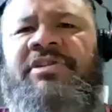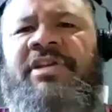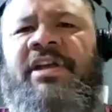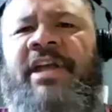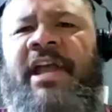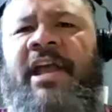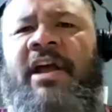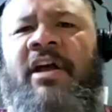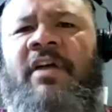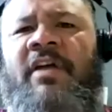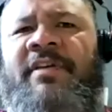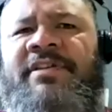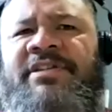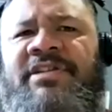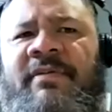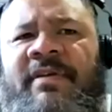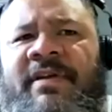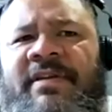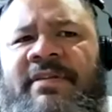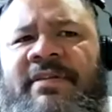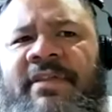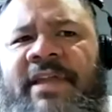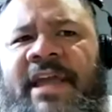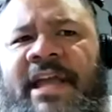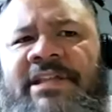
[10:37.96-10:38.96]
So hang on.
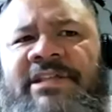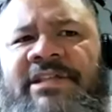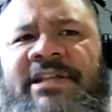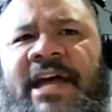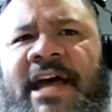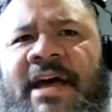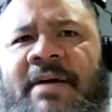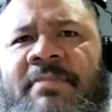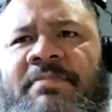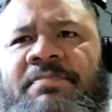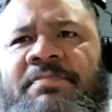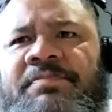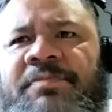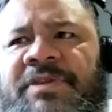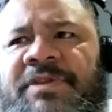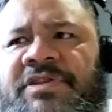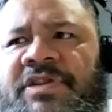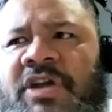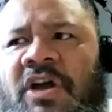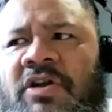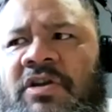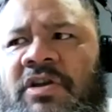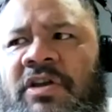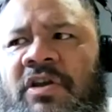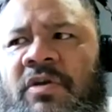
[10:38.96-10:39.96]
So that's
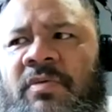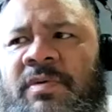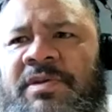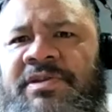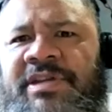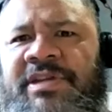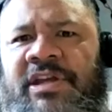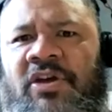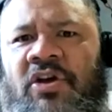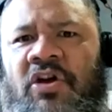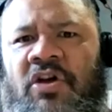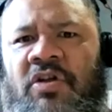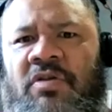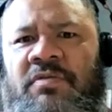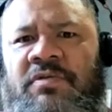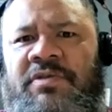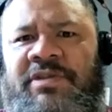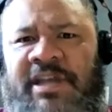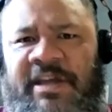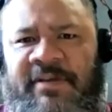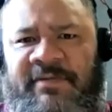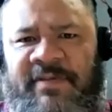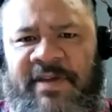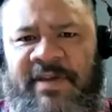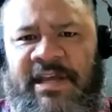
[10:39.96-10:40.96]
Tony, who we see on
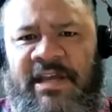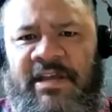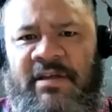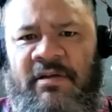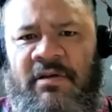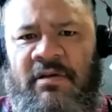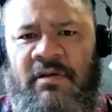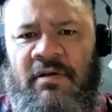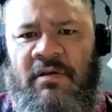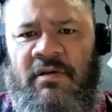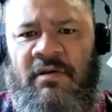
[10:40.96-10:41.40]
TV.